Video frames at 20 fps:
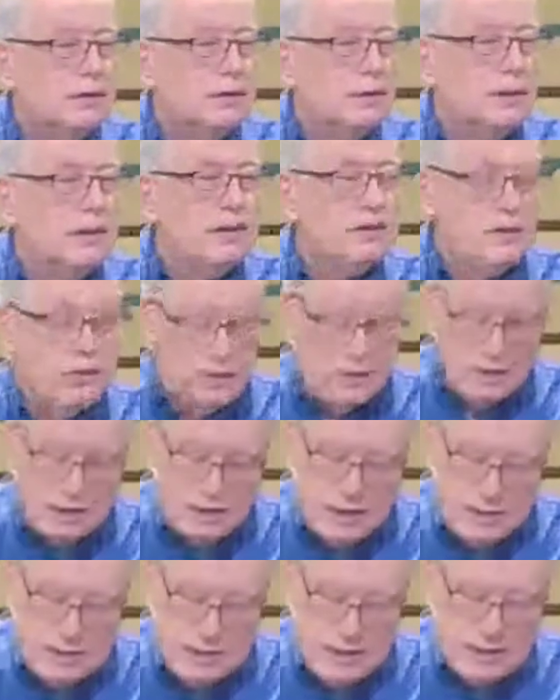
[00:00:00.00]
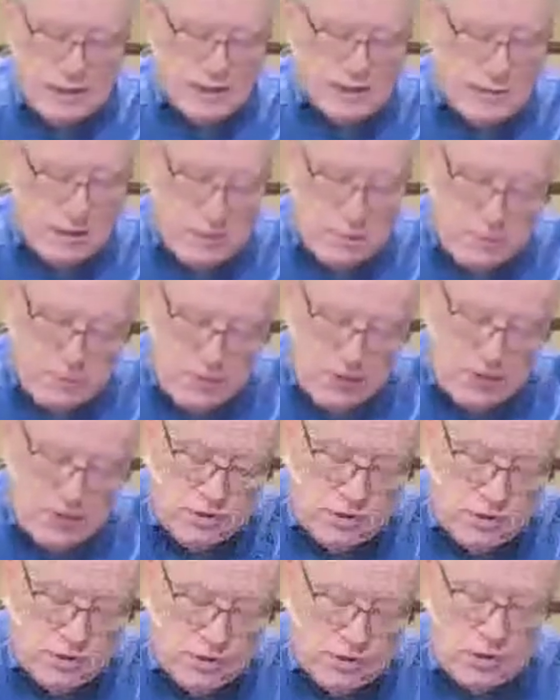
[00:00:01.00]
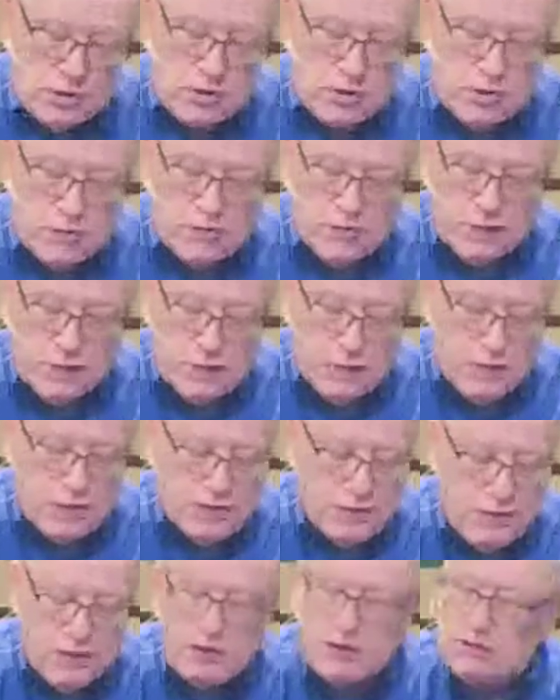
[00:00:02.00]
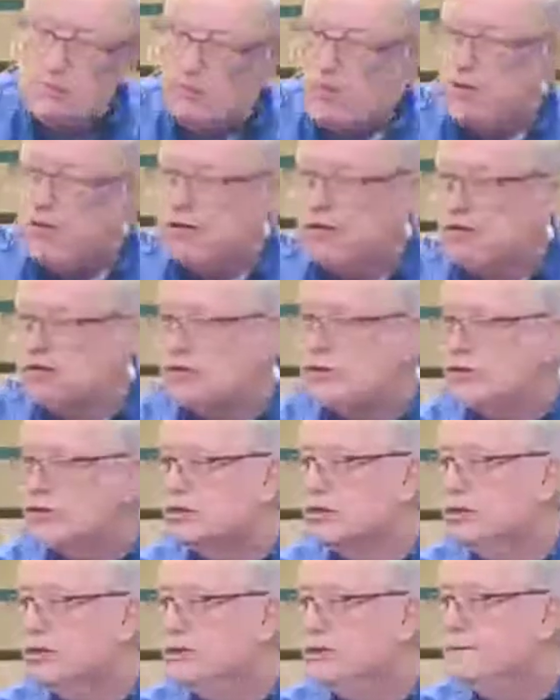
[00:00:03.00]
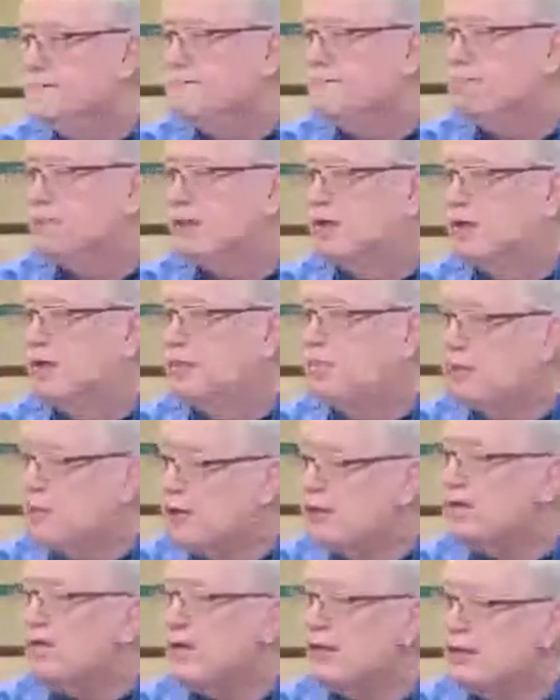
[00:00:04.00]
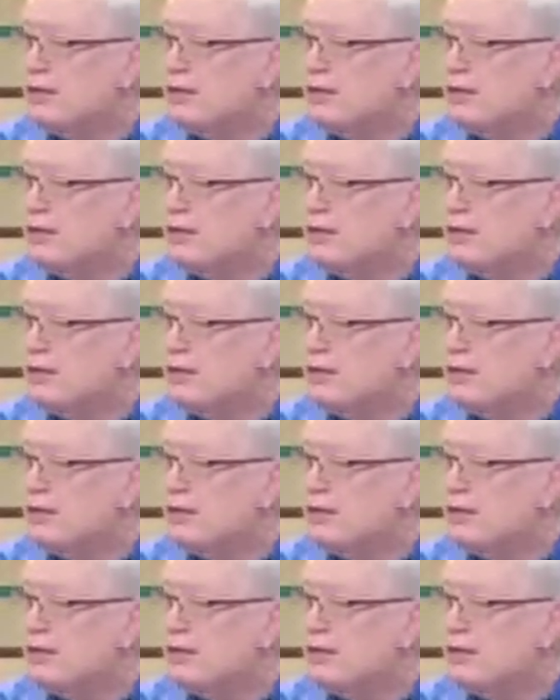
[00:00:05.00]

until I, I, I preached a sermon on this verse in a preaching